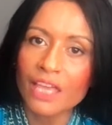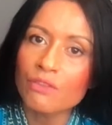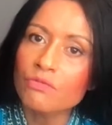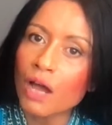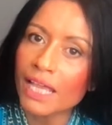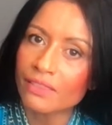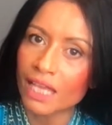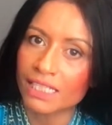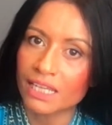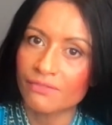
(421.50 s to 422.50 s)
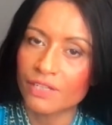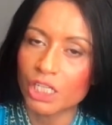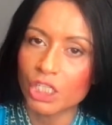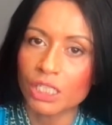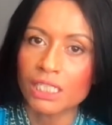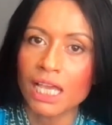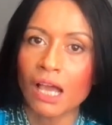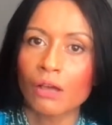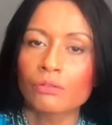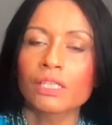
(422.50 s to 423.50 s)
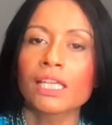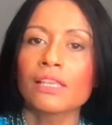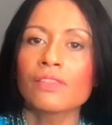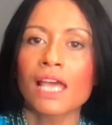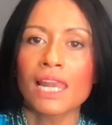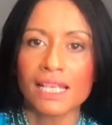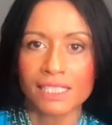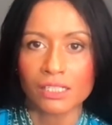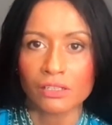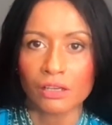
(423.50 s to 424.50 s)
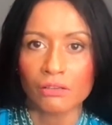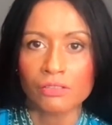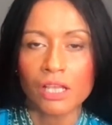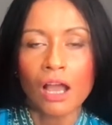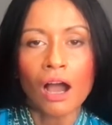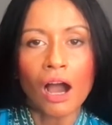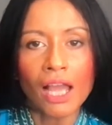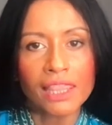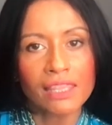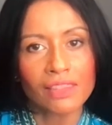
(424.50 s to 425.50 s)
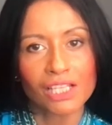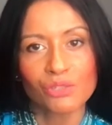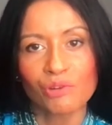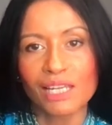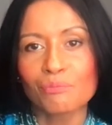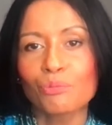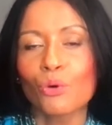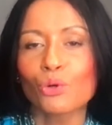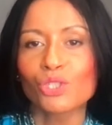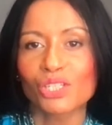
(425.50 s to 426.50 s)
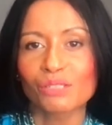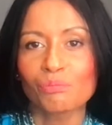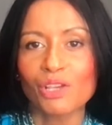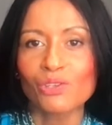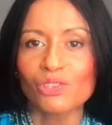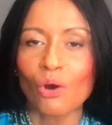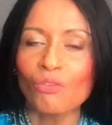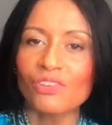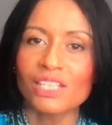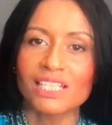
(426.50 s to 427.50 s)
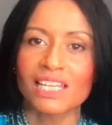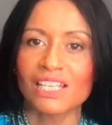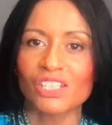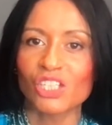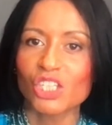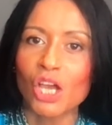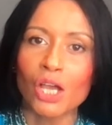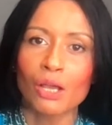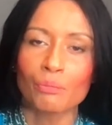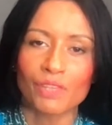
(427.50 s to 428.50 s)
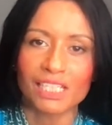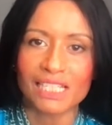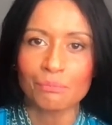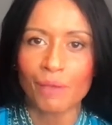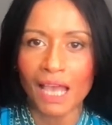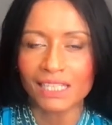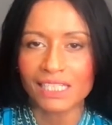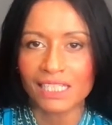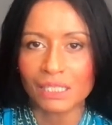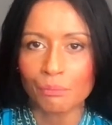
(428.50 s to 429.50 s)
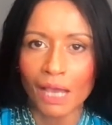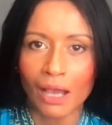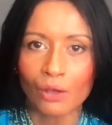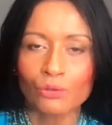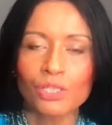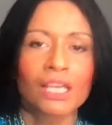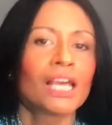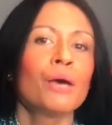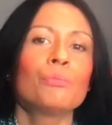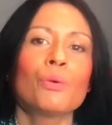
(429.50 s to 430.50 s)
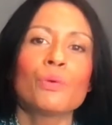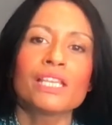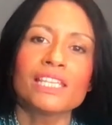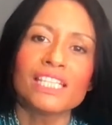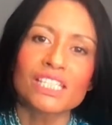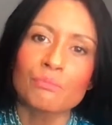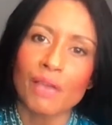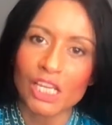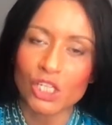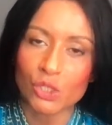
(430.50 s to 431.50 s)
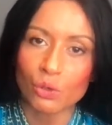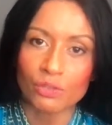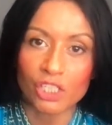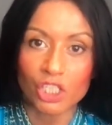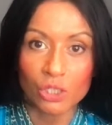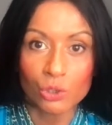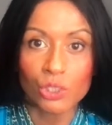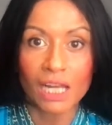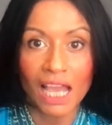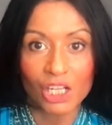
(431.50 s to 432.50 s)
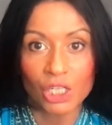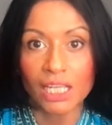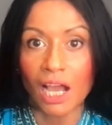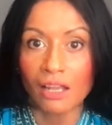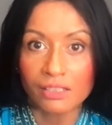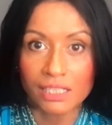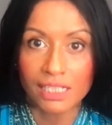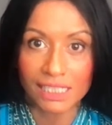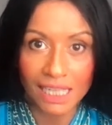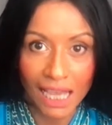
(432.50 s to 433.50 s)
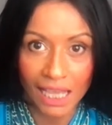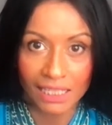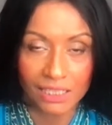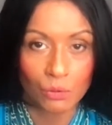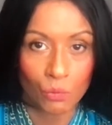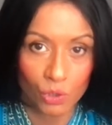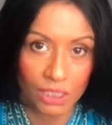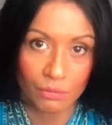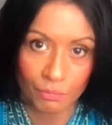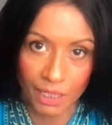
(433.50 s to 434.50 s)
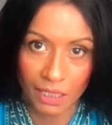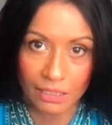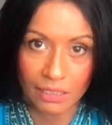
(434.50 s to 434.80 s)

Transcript: write that definition down in their lesson notes. I think that's really important because obviously it's a term that is bandied about, but we need to make sure that children actually understand what it means.